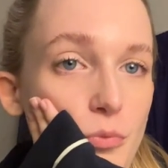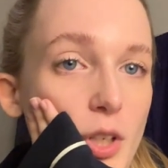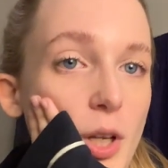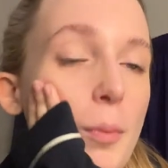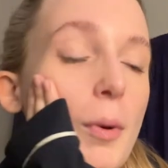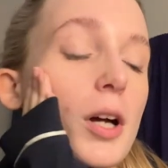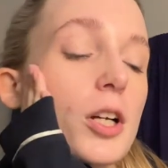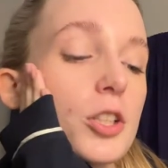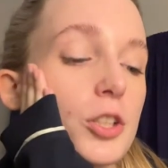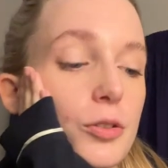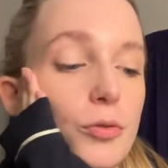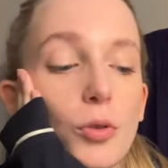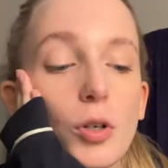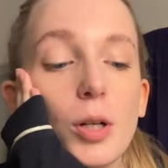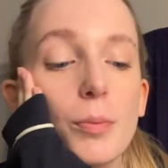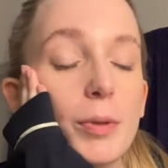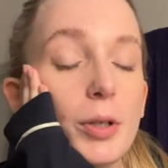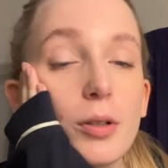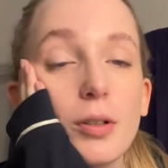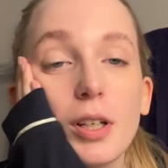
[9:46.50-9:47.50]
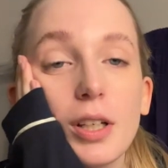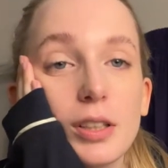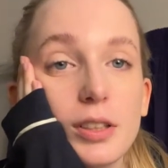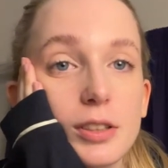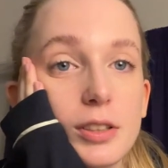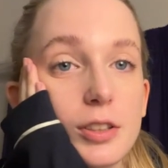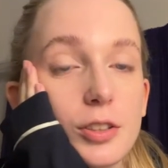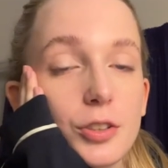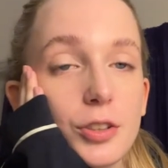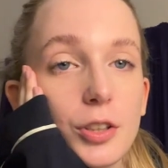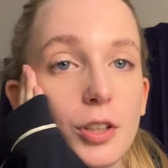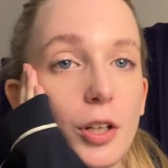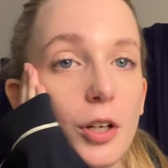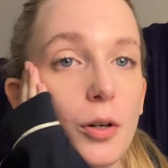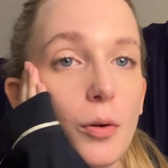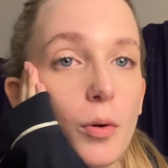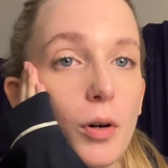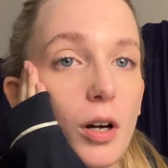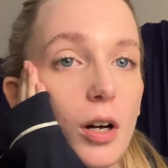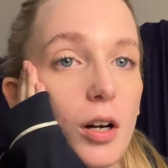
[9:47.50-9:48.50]
But I just thought I'd be honest, you
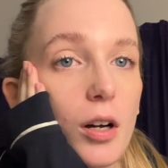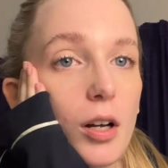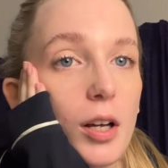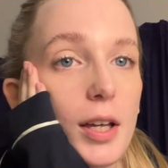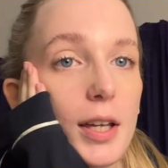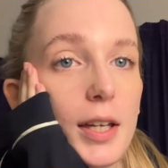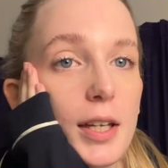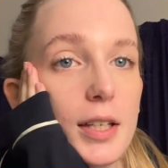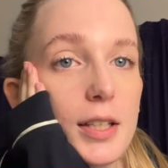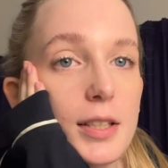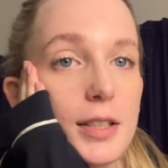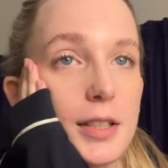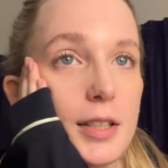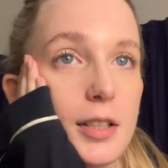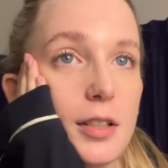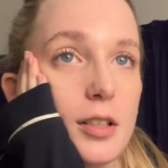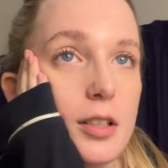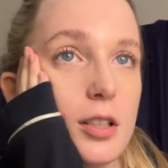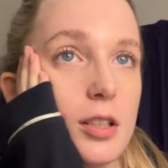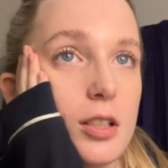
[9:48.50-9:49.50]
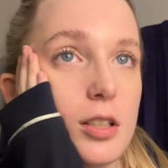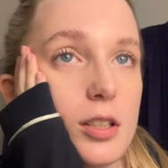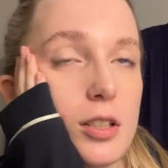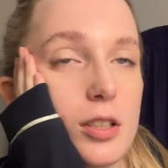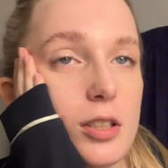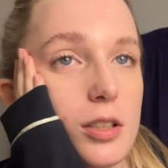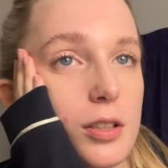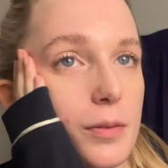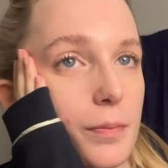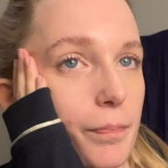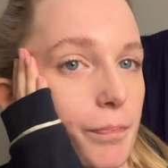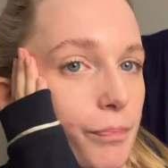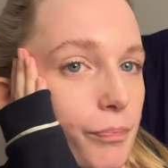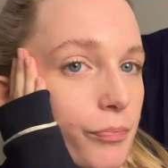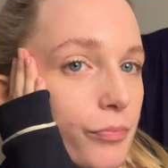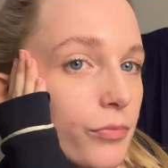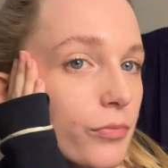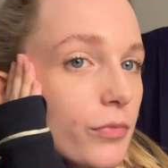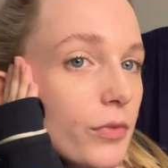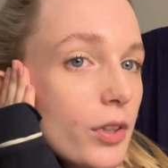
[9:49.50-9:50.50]
know, I didn't
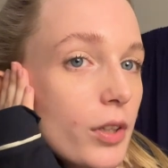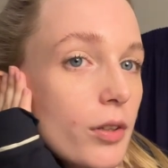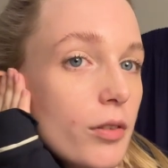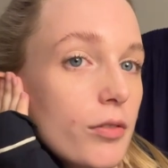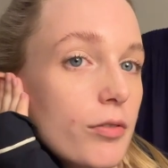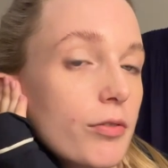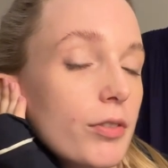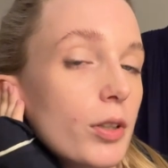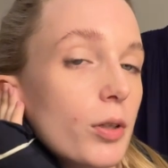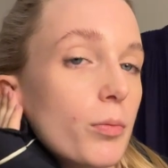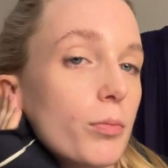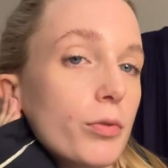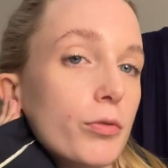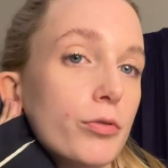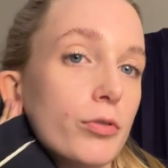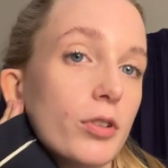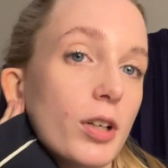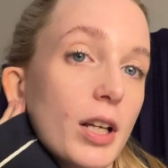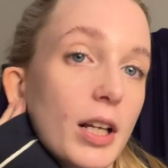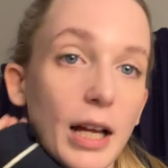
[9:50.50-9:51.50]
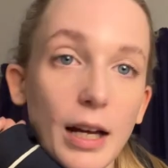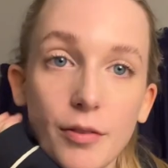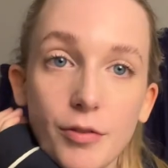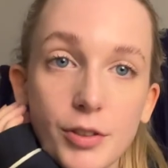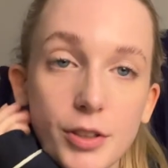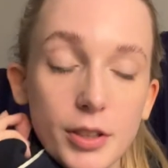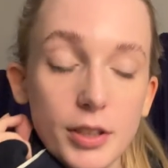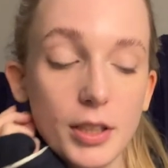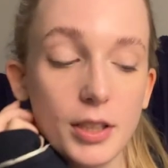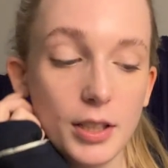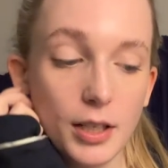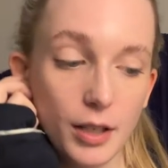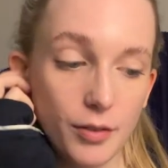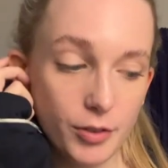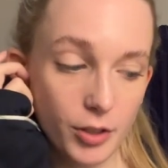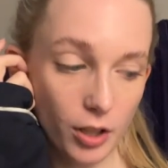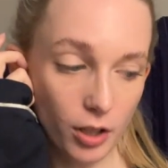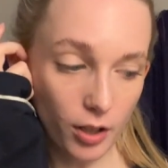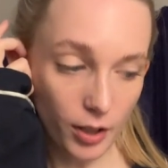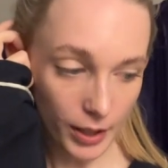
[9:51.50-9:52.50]
film before I left because I didn't have
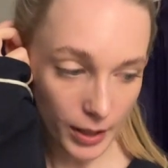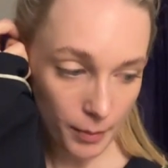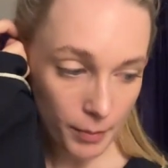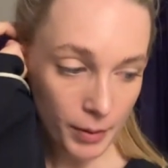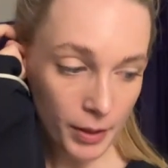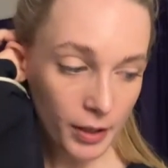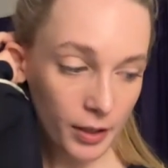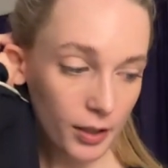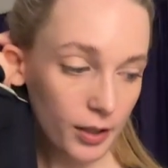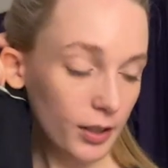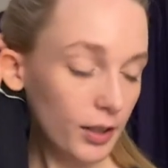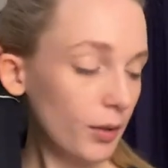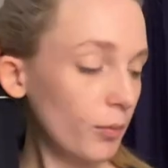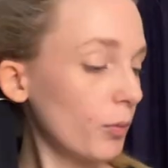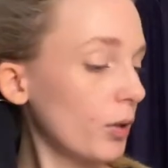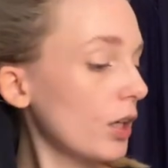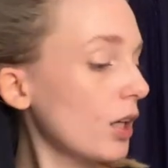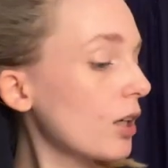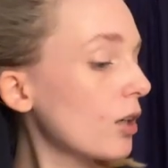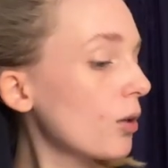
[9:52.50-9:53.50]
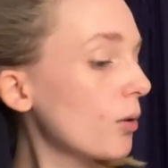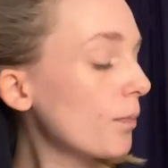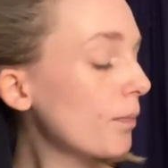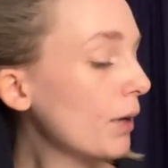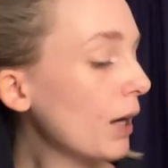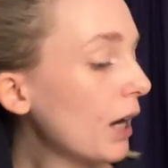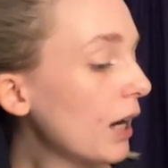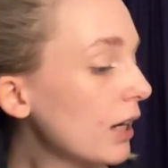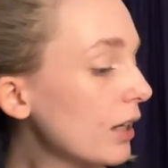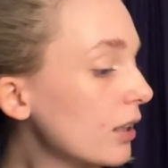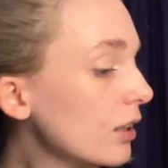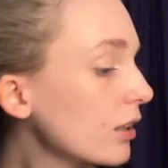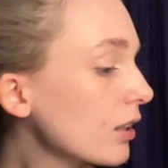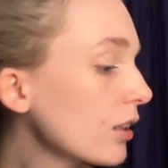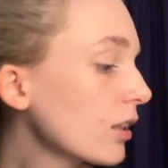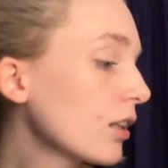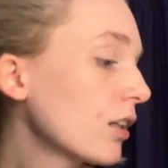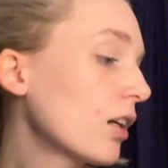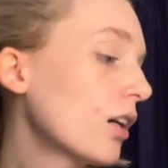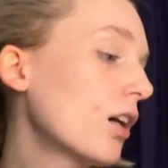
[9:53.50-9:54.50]
time, and when I got back
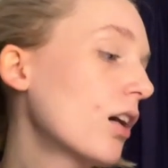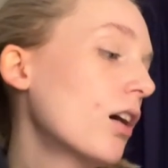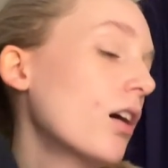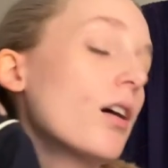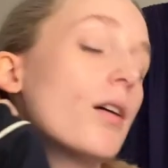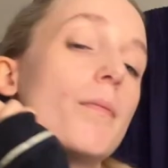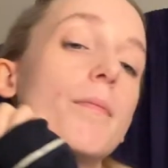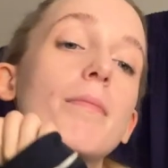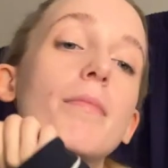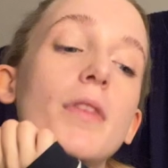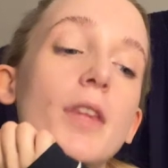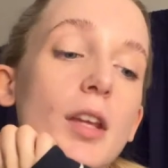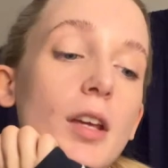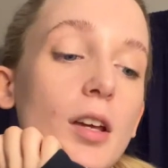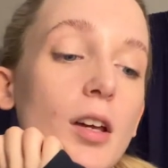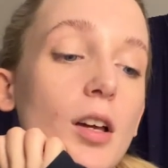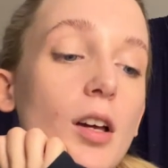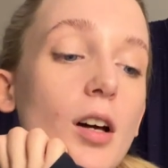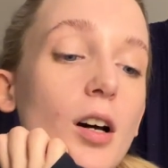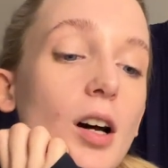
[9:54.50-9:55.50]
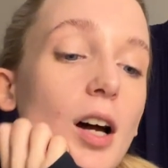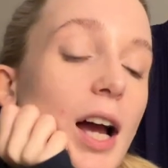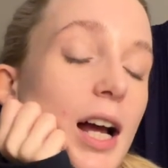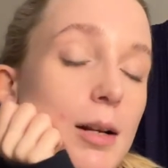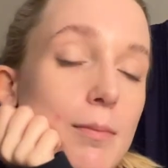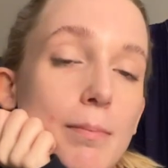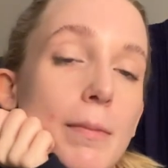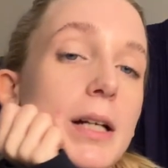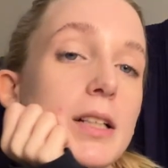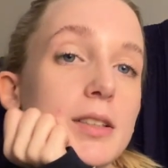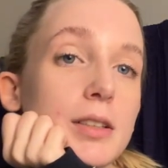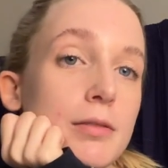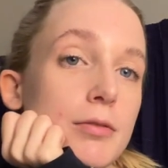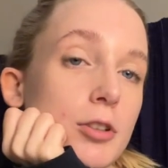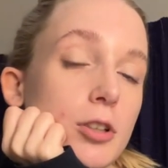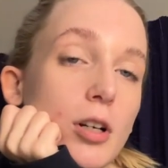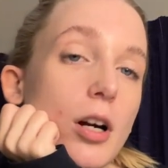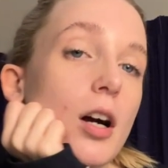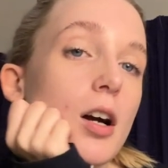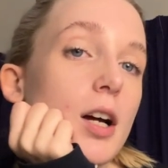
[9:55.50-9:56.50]
I had a massive
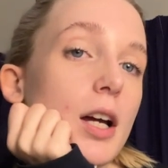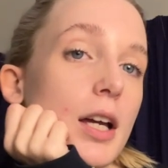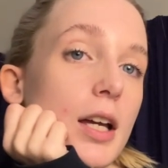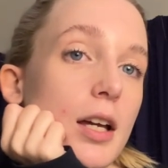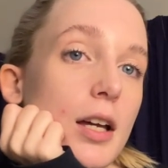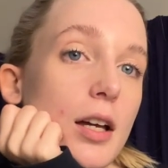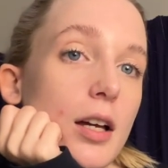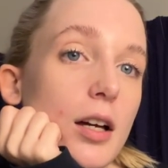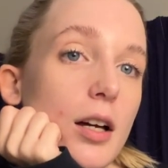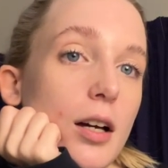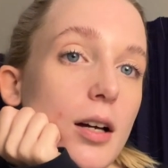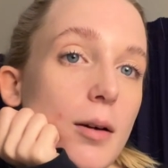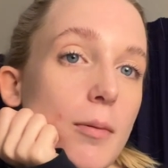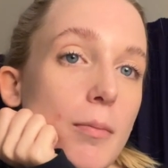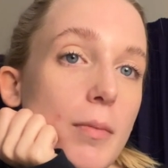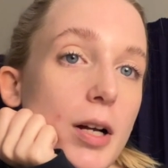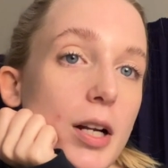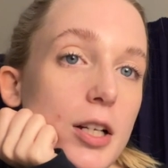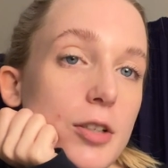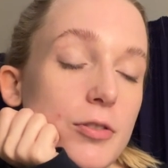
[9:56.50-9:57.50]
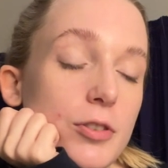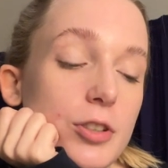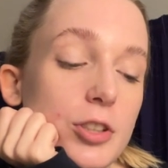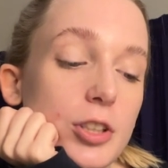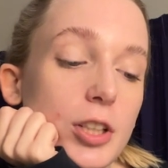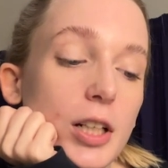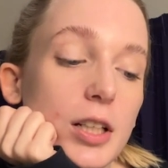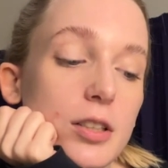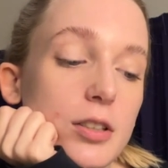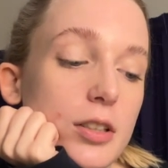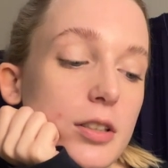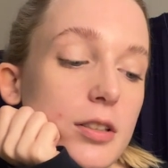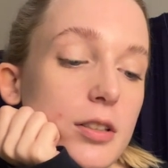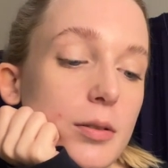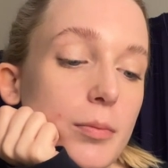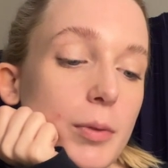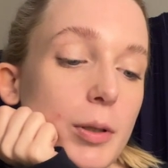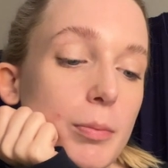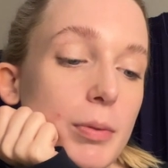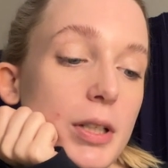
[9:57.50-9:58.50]
cry and I've just changed into
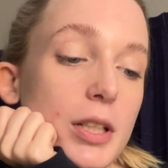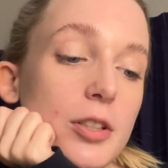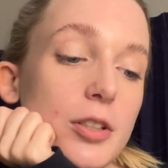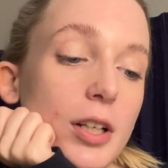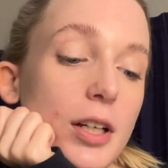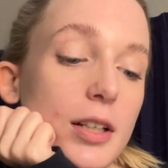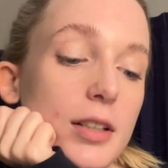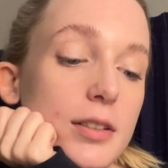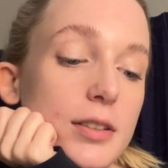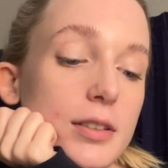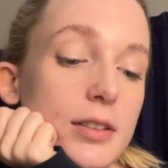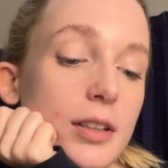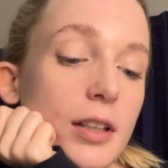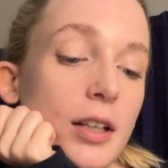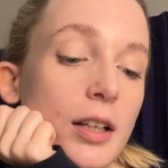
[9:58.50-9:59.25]
my PJs.